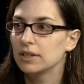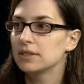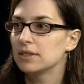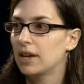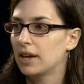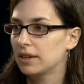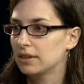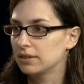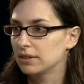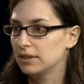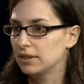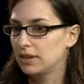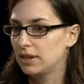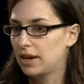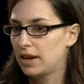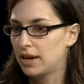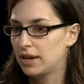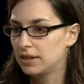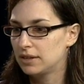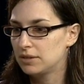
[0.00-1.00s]

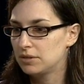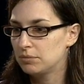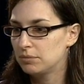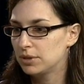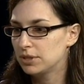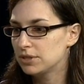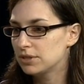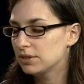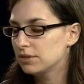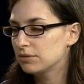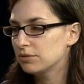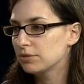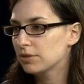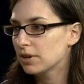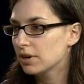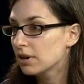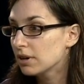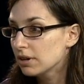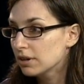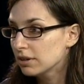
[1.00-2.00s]
Exactly, but
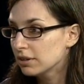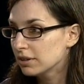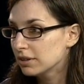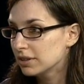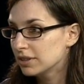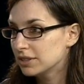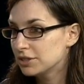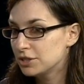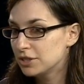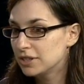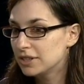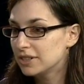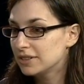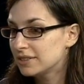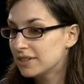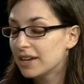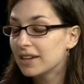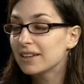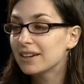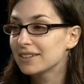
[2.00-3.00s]
for her, she
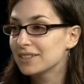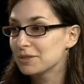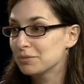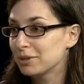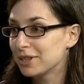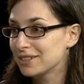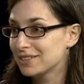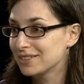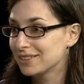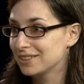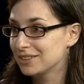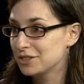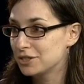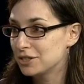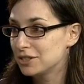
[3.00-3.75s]
didn't take it as a blessing.